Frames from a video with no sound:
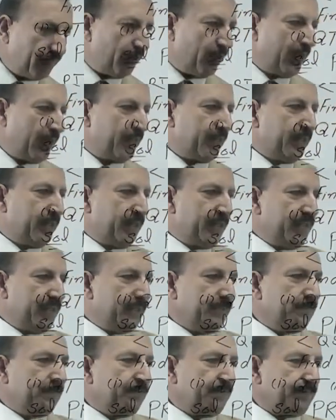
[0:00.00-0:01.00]
to find
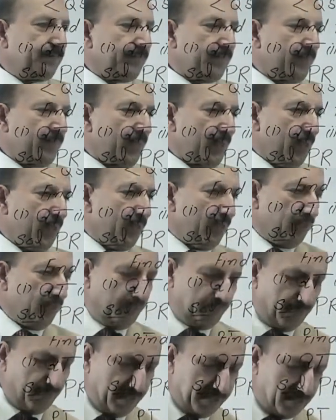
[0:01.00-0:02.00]
here
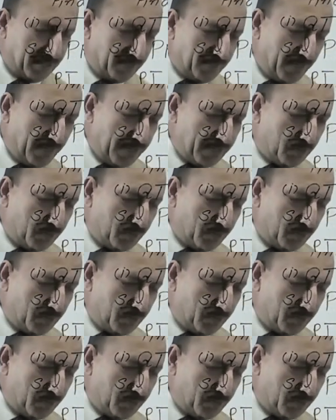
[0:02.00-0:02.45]
divided by